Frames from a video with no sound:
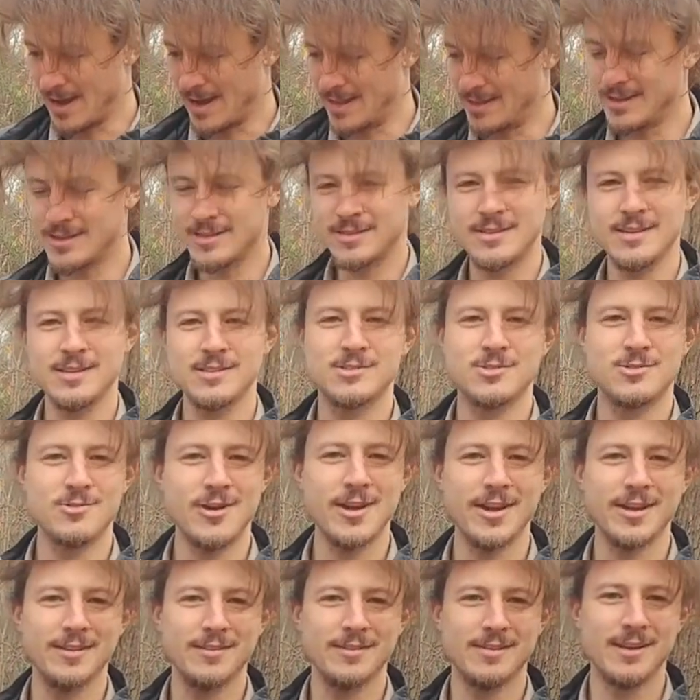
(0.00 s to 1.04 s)
and this thing's
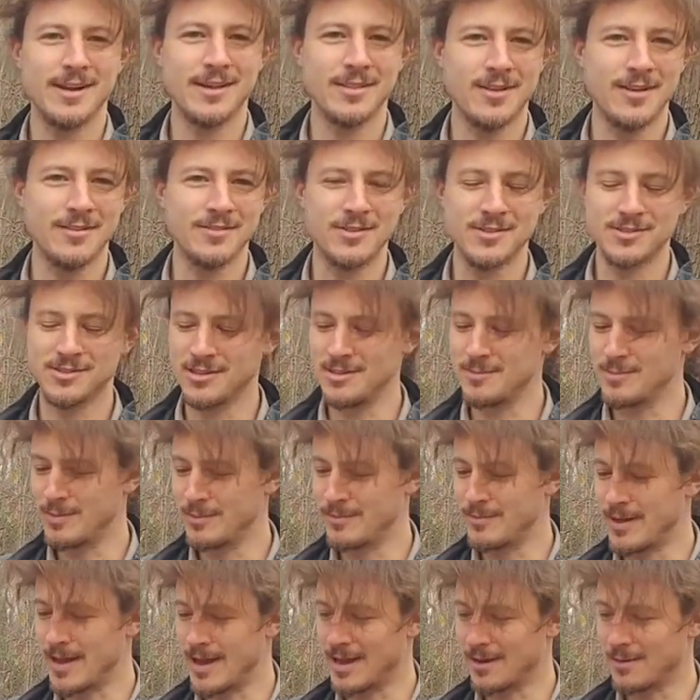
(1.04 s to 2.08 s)
great. I love the
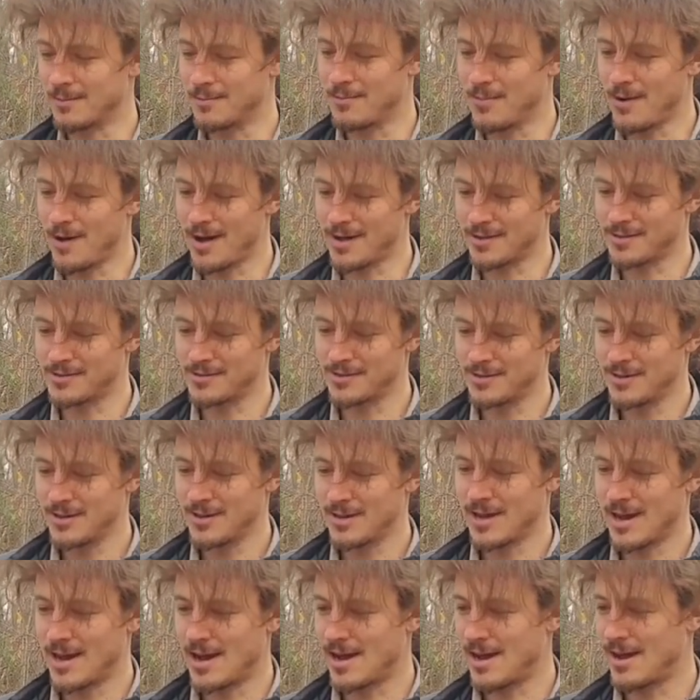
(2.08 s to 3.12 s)
sleeping bag, but
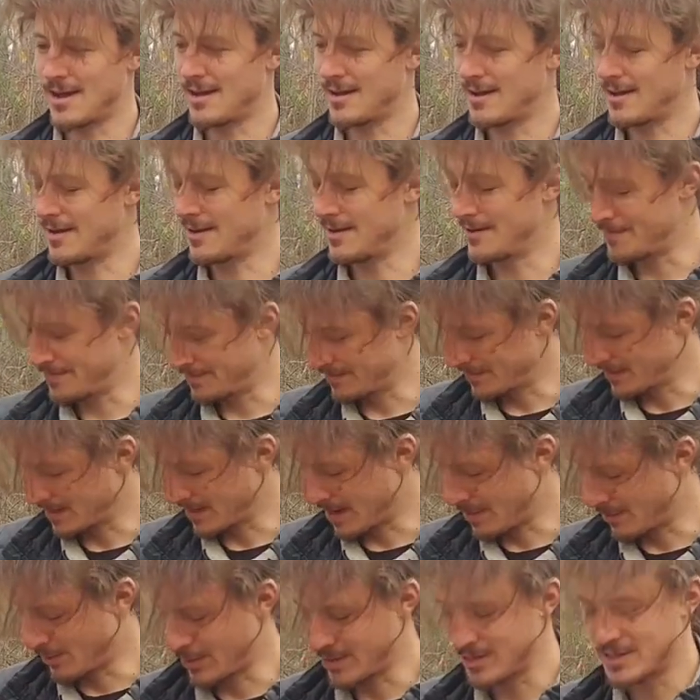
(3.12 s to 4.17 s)

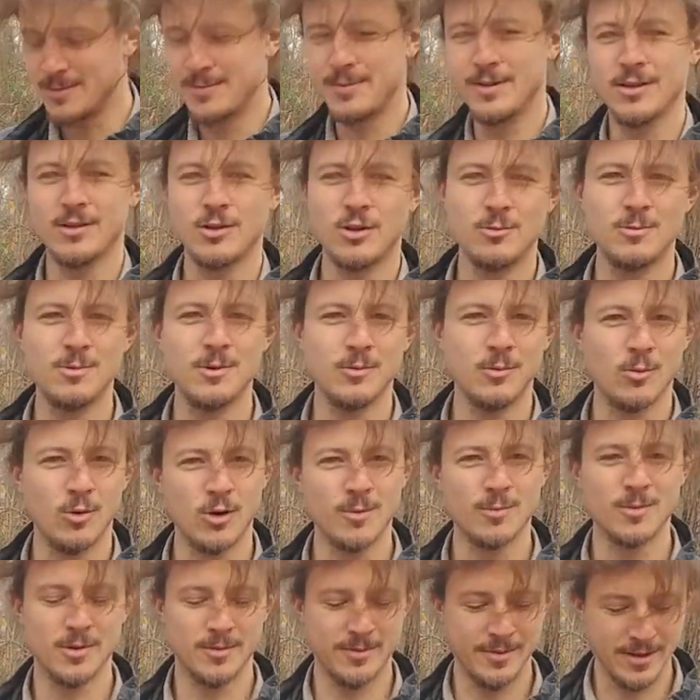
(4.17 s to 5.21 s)
I want it to be a little bit
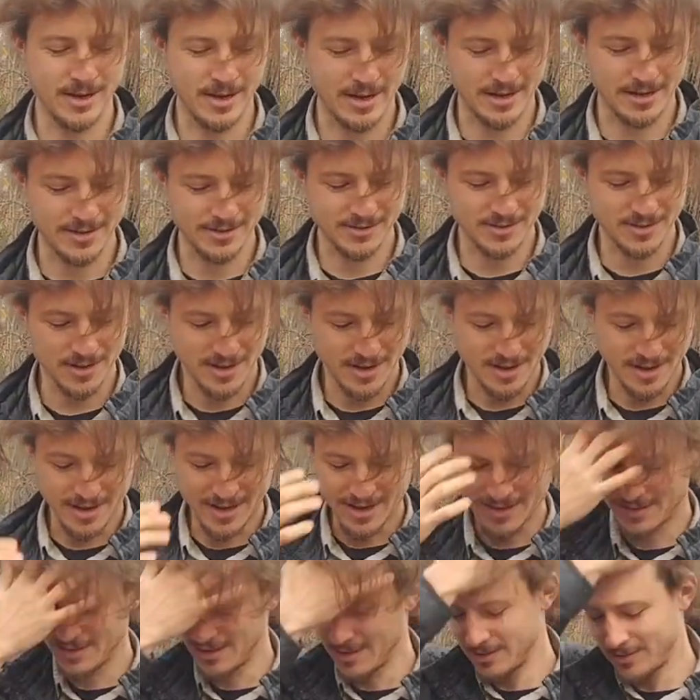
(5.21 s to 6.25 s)
warmer, to be honest.
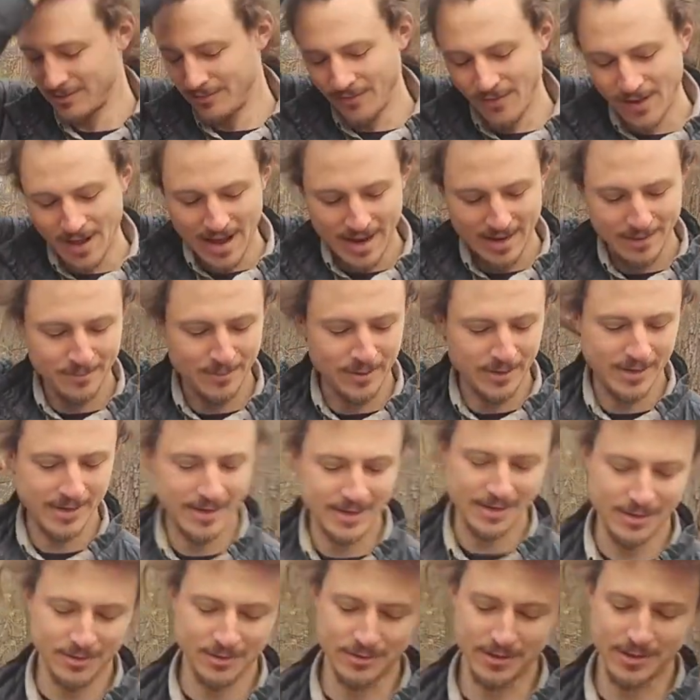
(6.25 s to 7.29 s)
It does fine, but
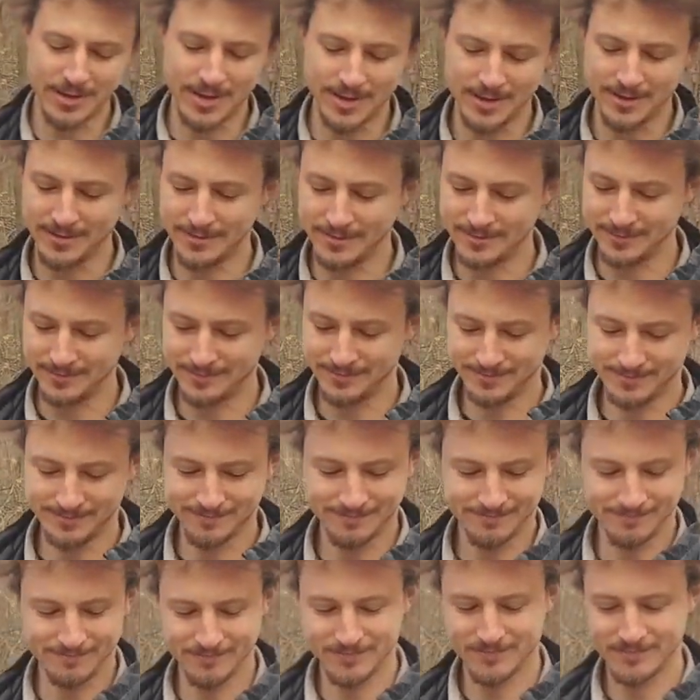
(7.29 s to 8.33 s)
it only
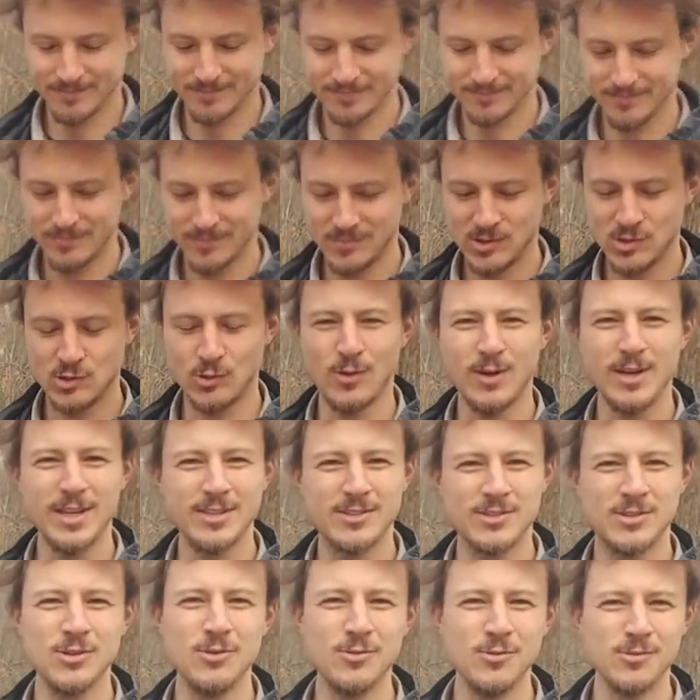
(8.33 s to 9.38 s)

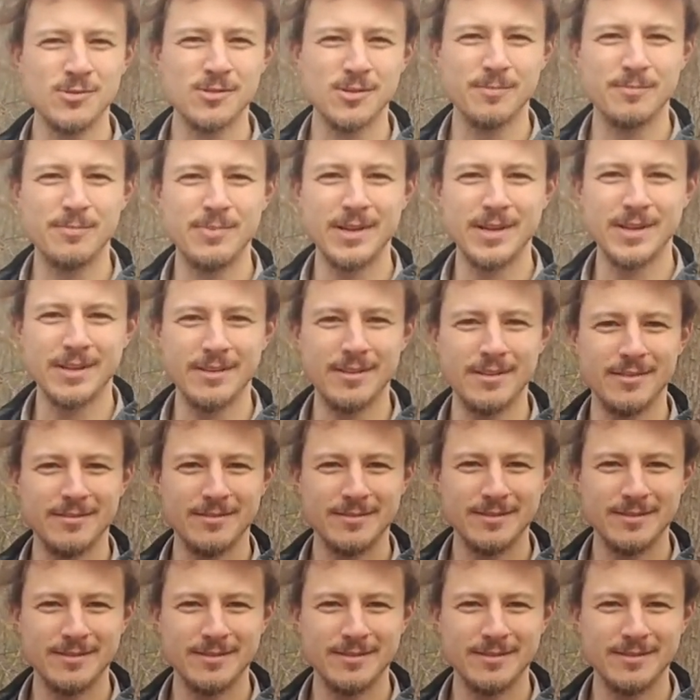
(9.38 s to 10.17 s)
22 is a bit